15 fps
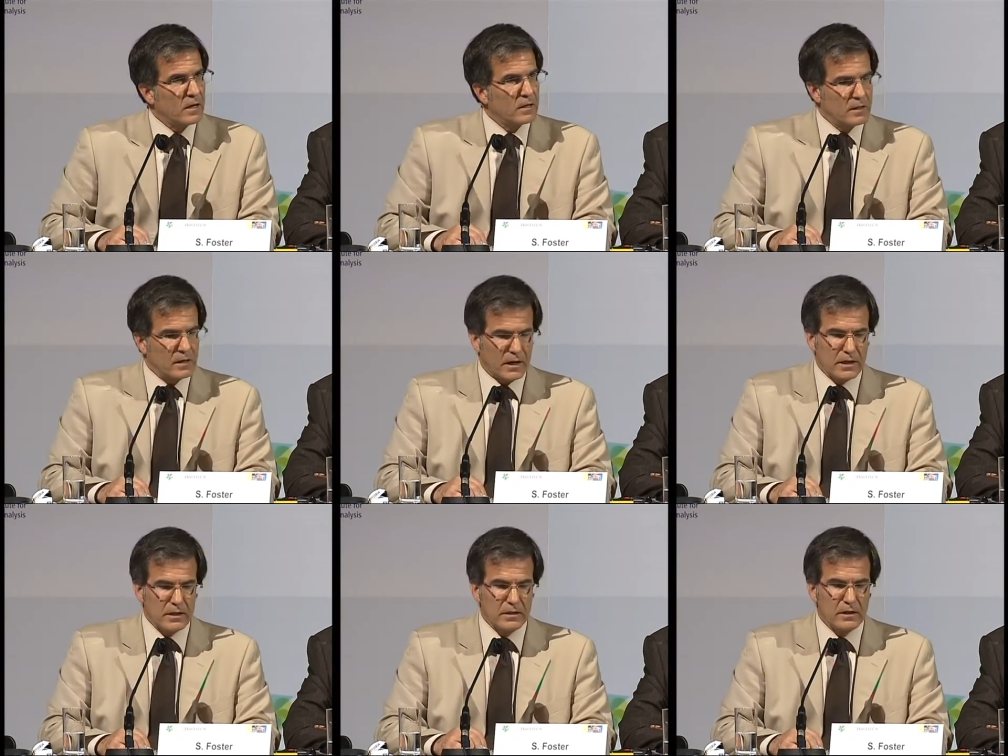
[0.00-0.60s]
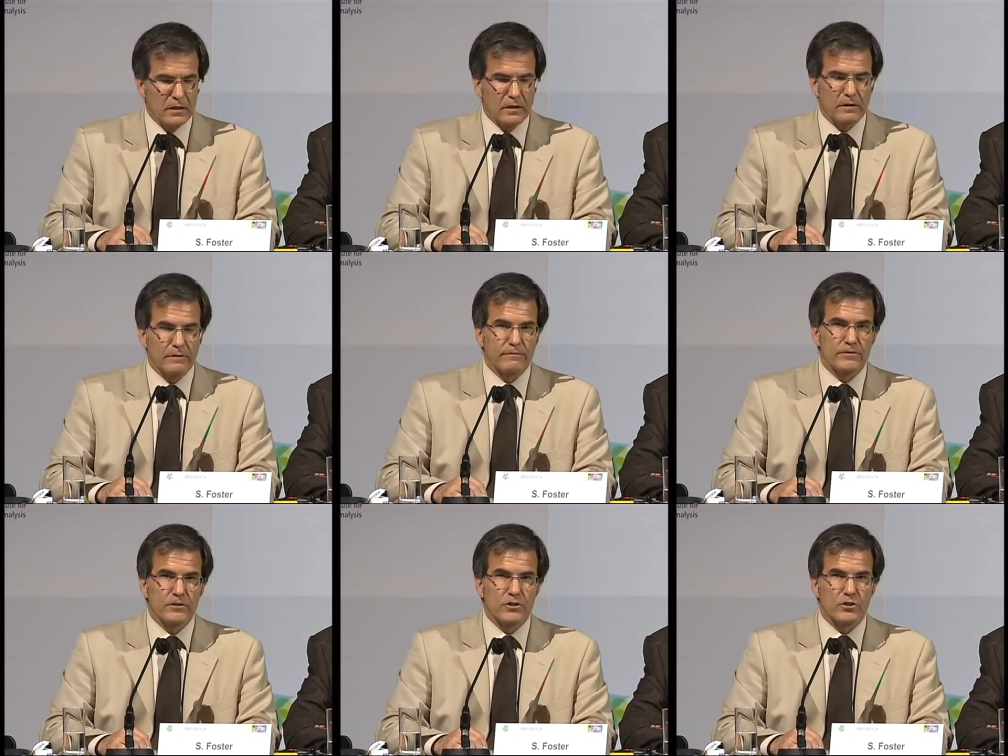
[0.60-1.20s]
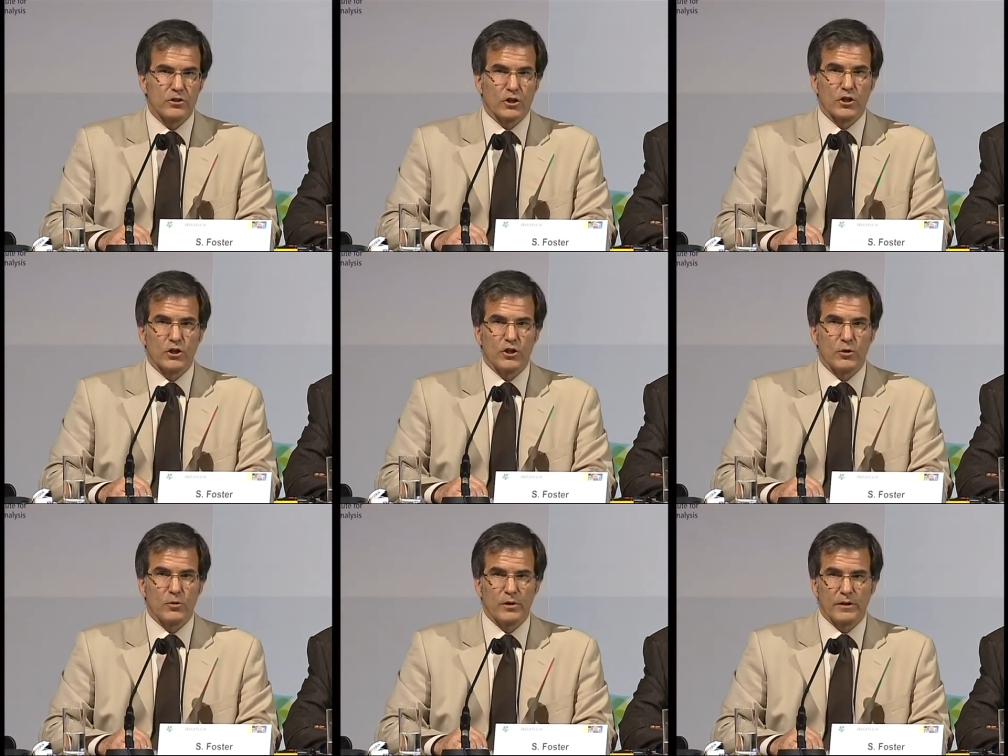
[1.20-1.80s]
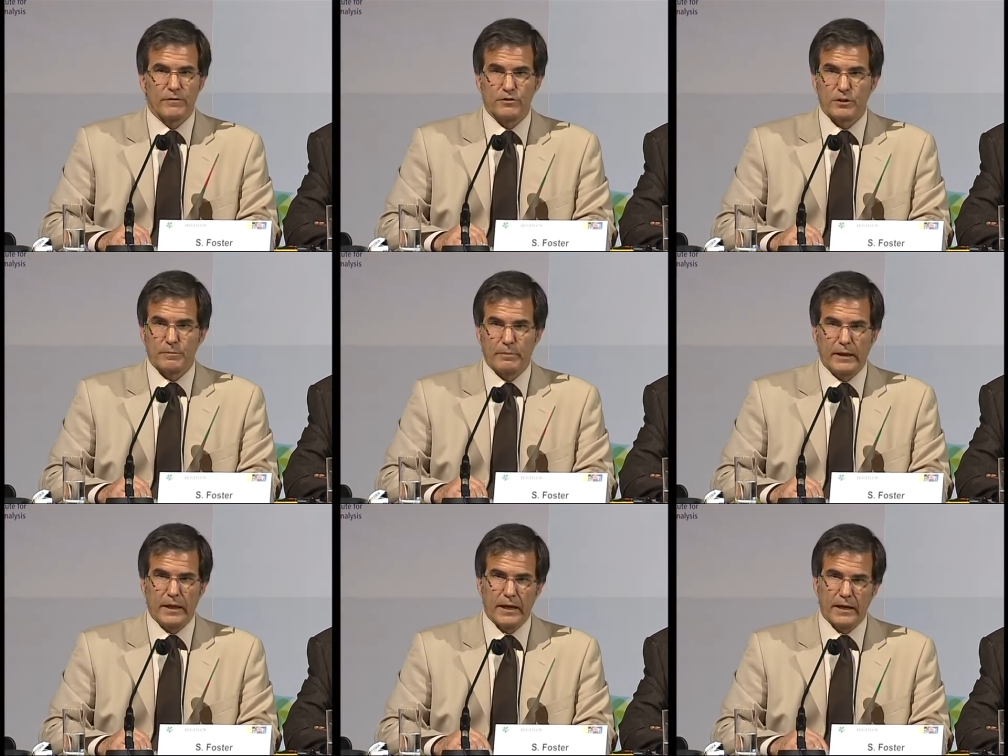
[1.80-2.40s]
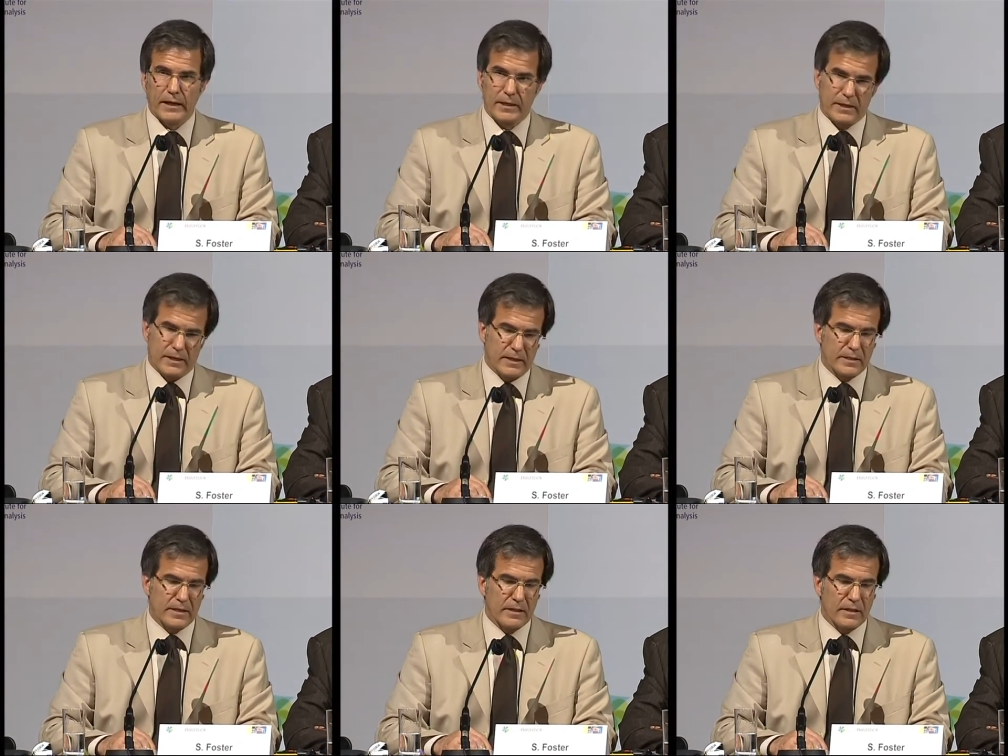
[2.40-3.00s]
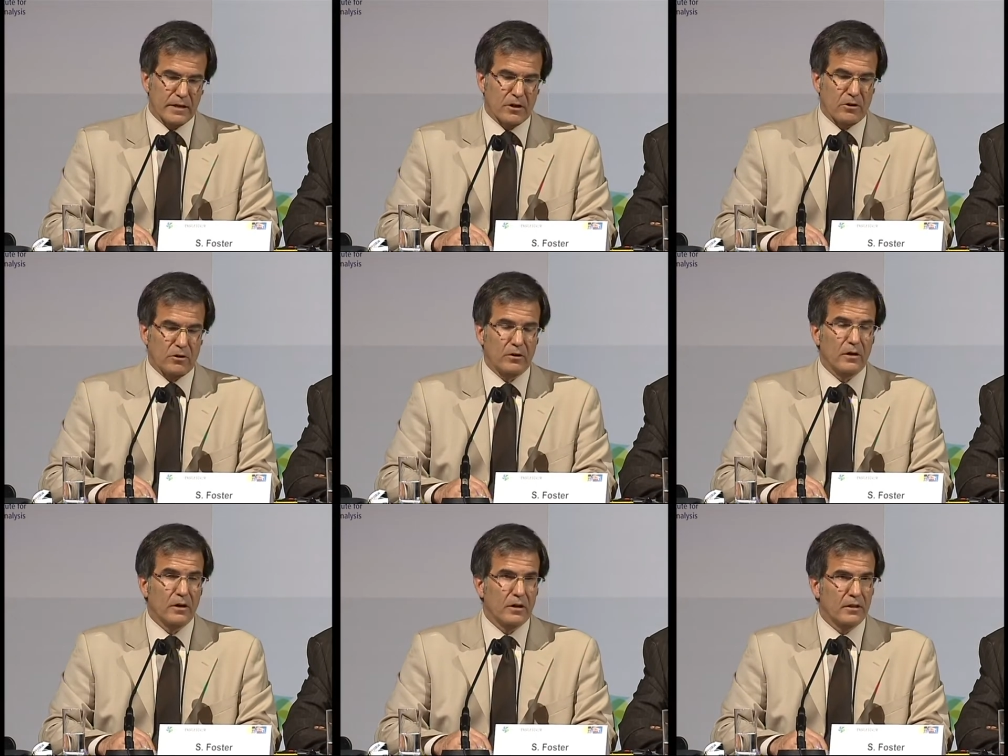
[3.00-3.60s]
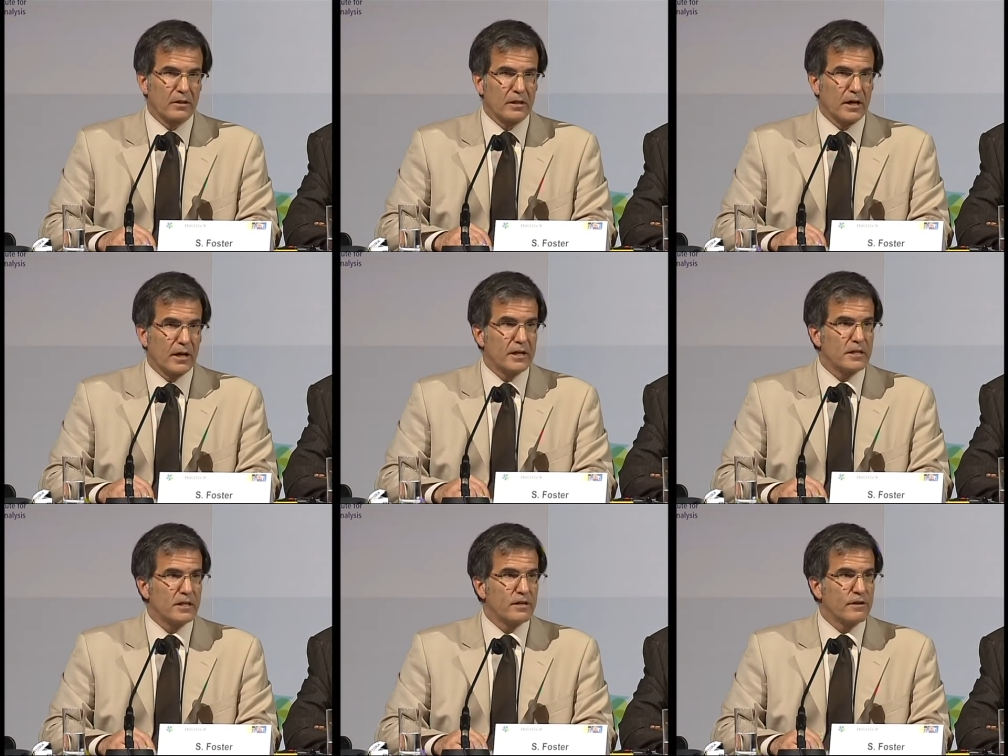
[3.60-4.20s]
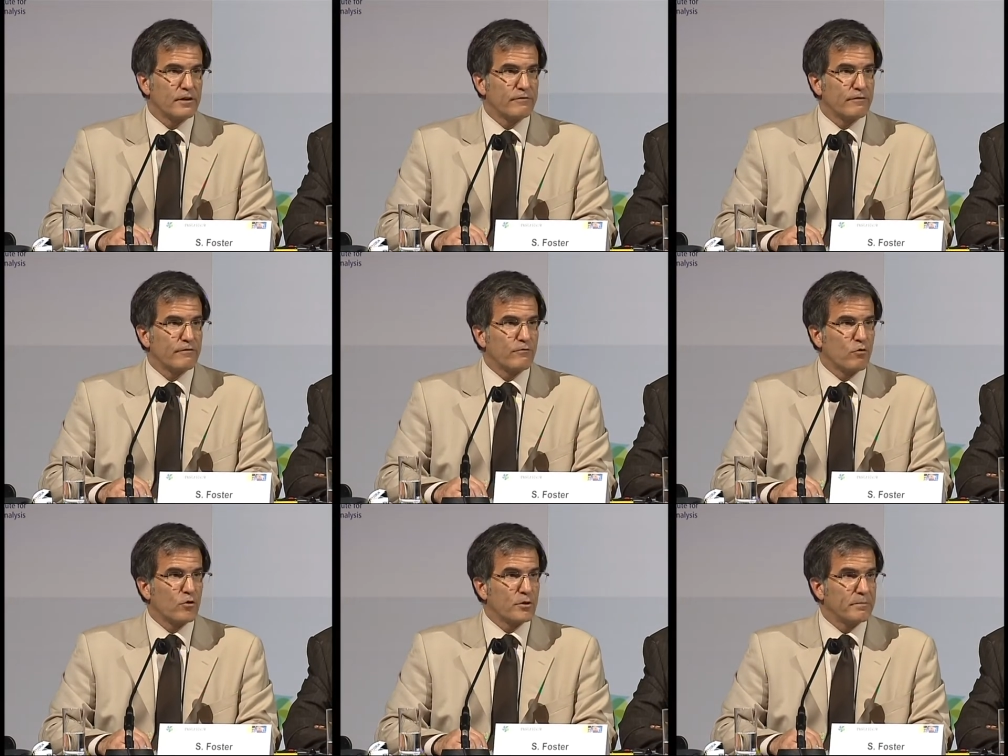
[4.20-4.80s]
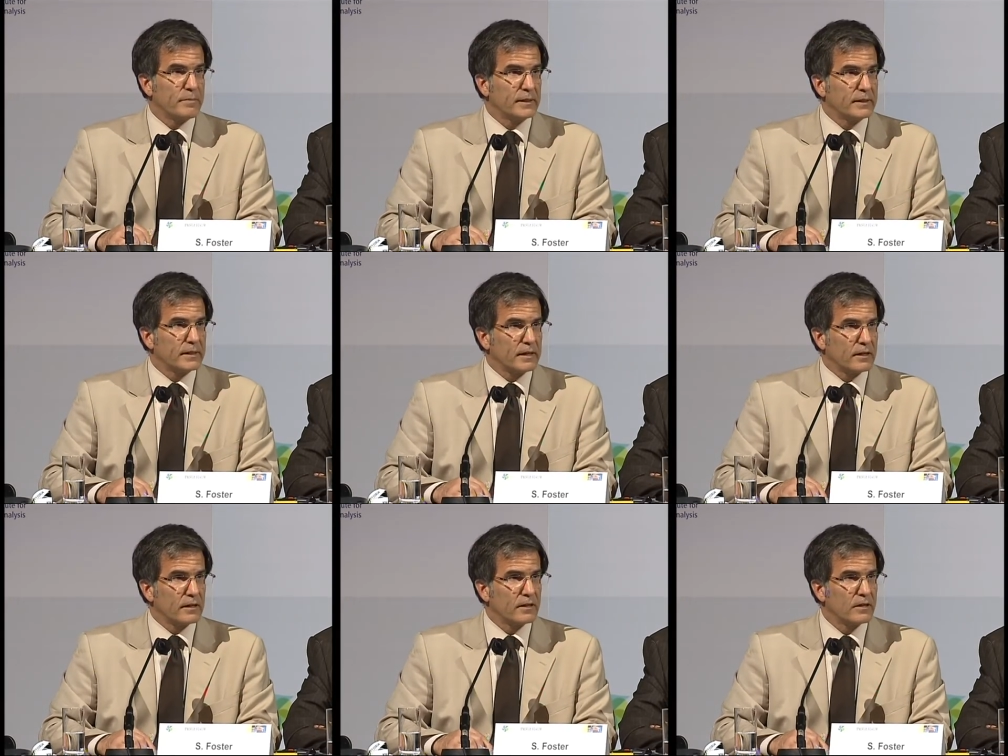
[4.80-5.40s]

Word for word: The idea of security of supply is in there. The idea of affordability,